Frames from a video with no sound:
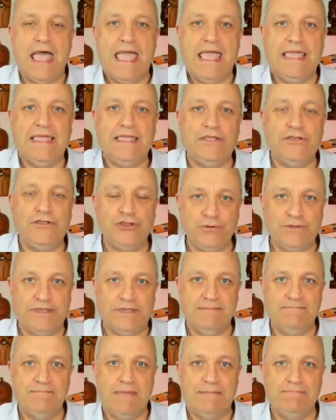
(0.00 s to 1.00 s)
a
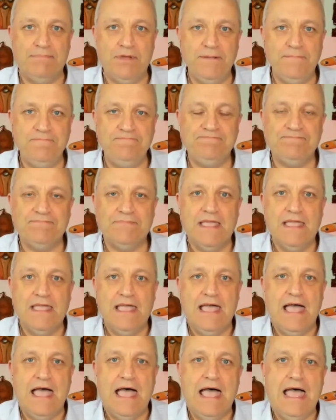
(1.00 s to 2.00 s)
UKIP member.
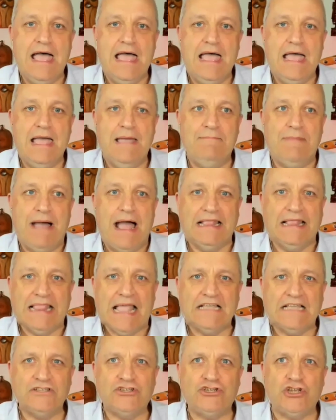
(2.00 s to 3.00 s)
I
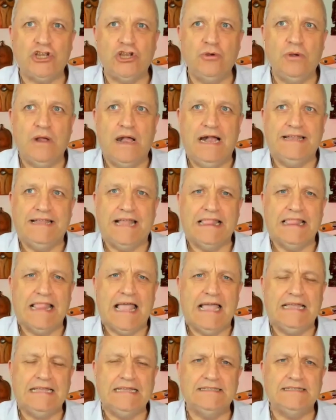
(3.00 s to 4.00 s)
liked you and I
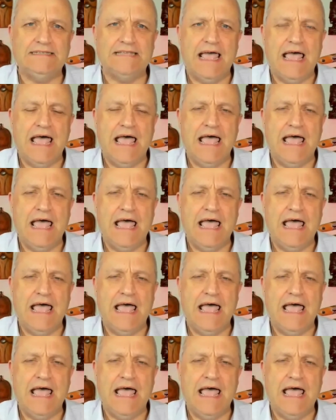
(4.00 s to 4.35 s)
liked